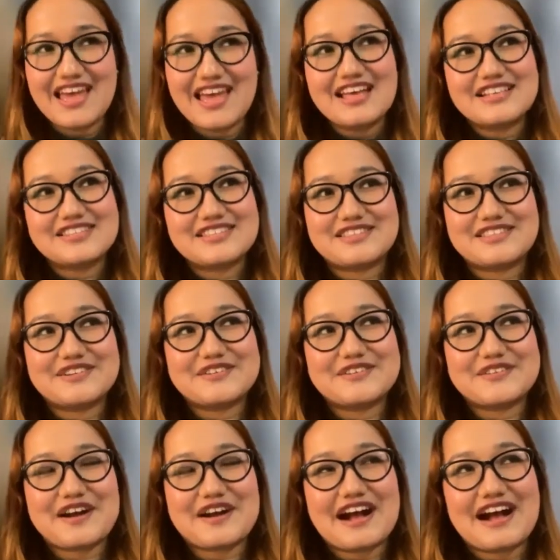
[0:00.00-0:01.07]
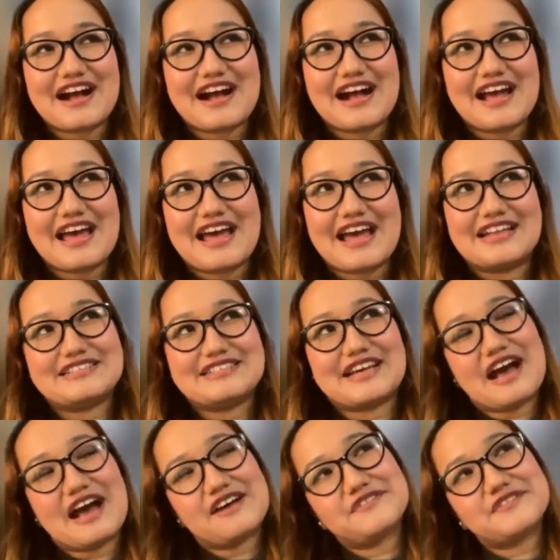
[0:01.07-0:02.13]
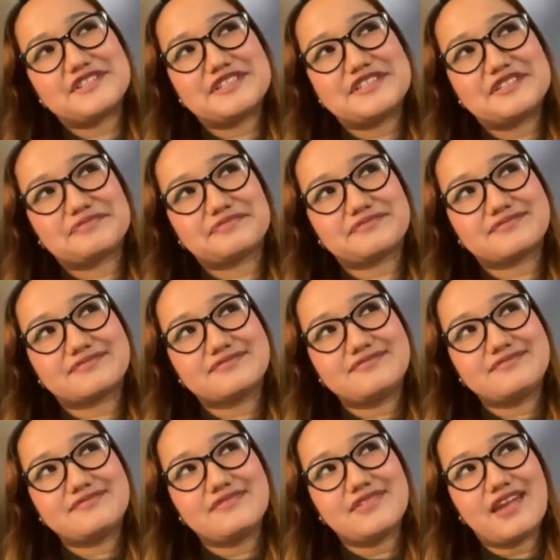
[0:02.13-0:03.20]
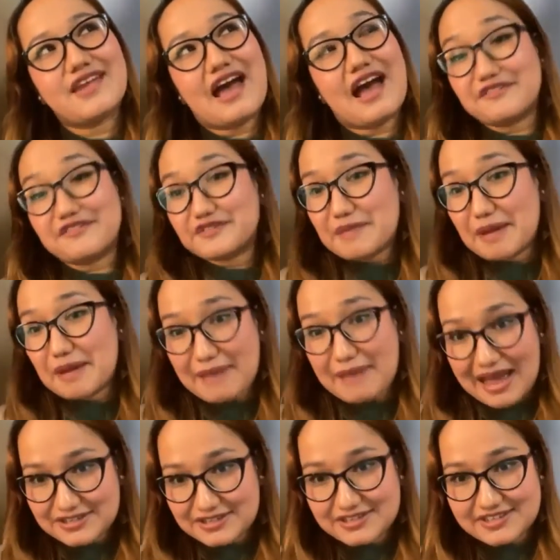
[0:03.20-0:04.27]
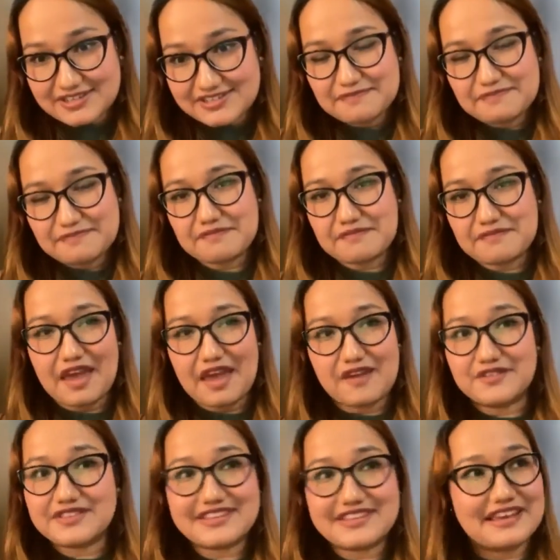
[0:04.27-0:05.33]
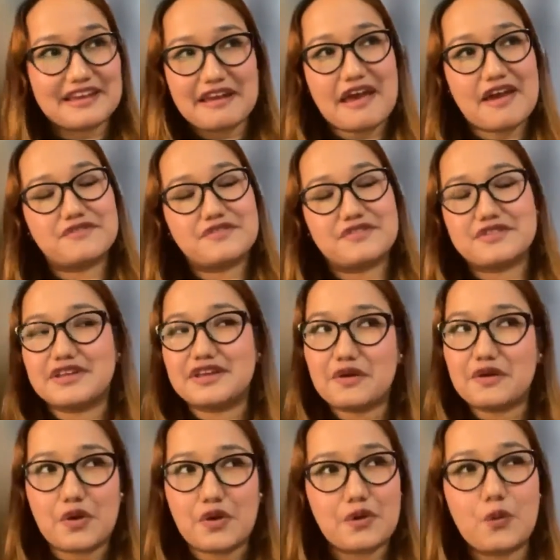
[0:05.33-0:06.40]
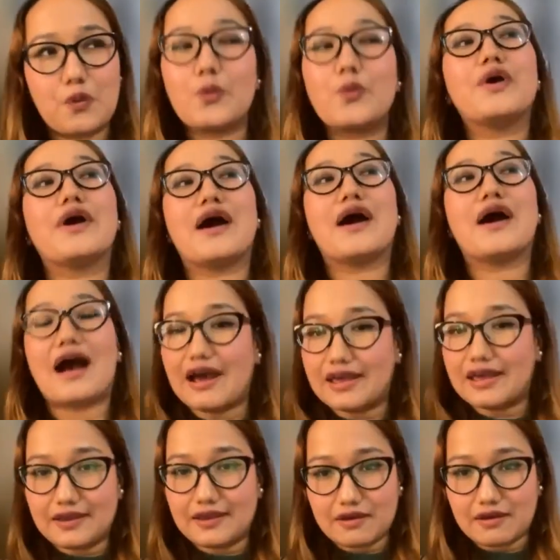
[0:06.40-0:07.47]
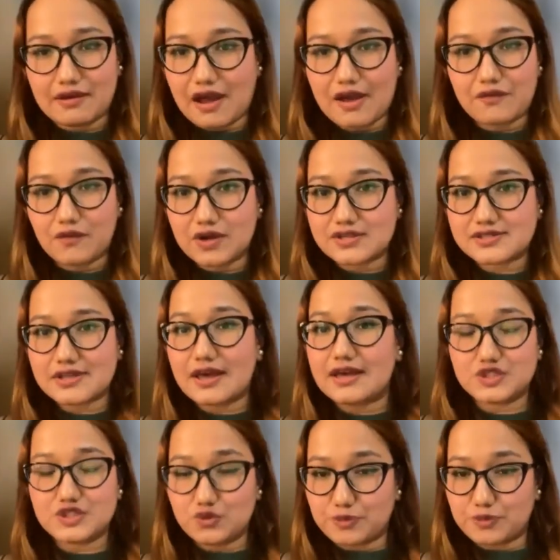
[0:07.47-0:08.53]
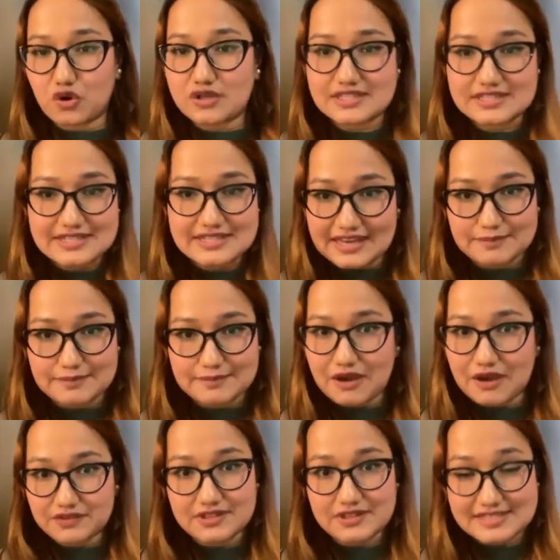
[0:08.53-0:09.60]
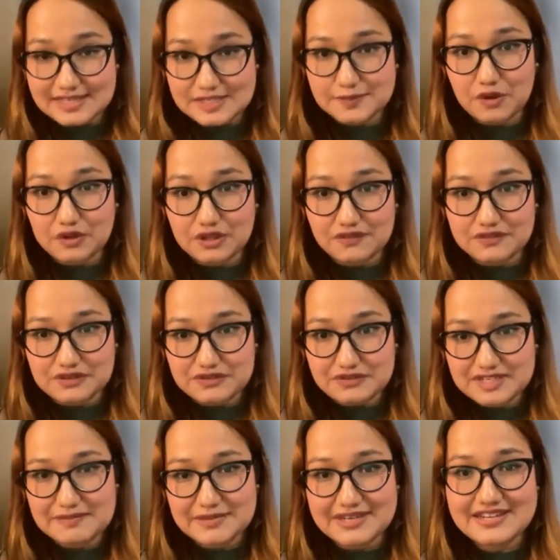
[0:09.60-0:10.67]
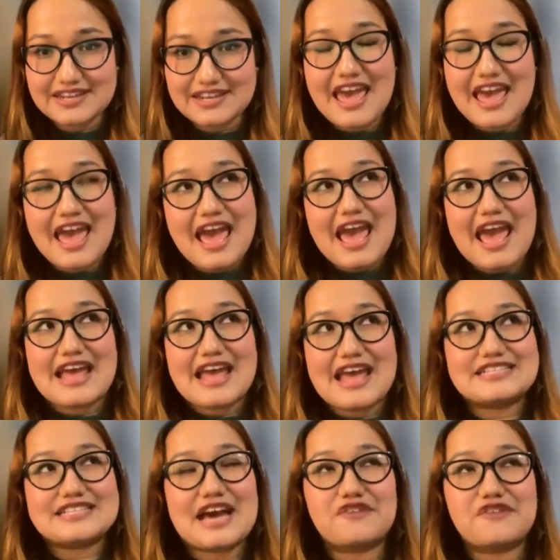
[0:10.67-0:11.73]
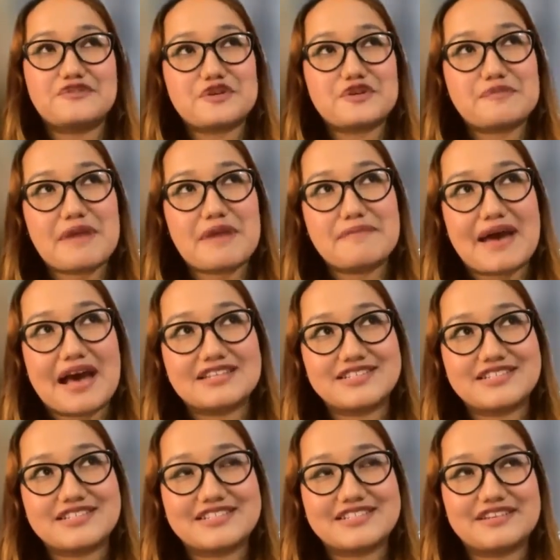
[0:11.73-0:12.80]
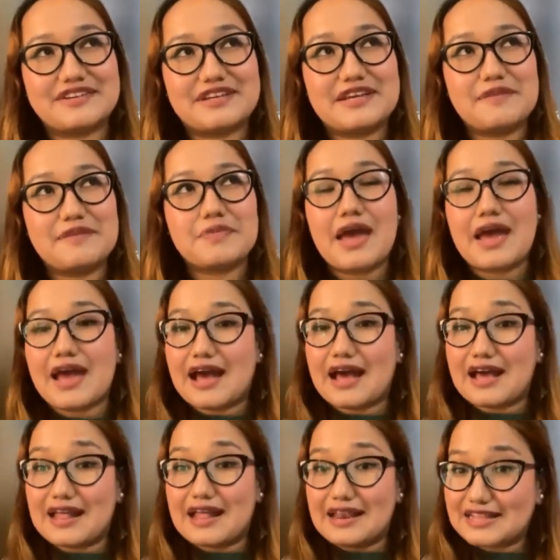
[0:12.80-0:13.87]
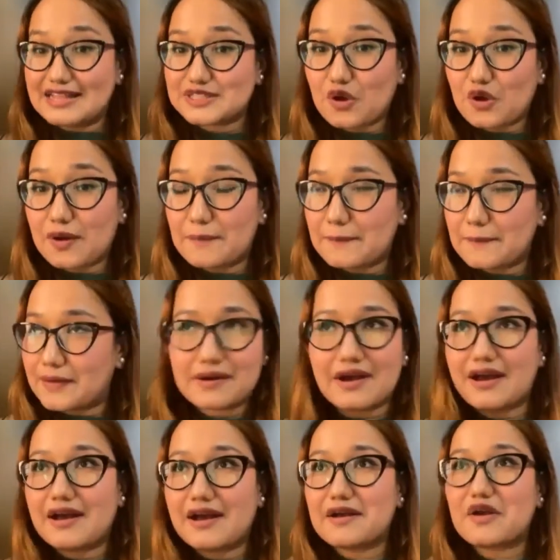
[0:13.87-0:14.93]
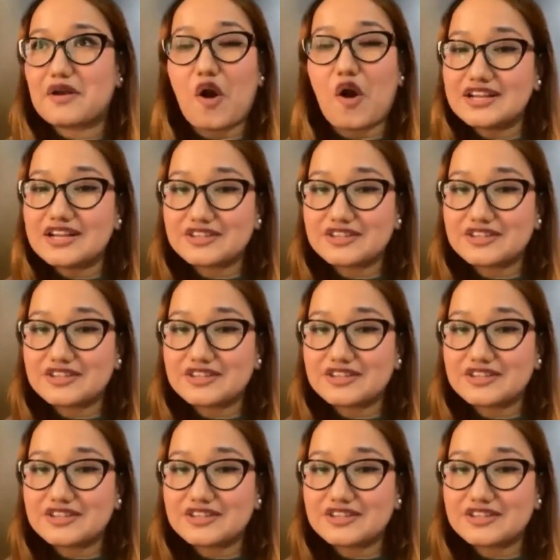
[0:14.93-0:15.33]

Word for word: So, and after after my bachelor's, everything everything uh, I I was at tuberculosis negative after the six months of the treatment, and after my bachelor's degree, uh, let's call call it a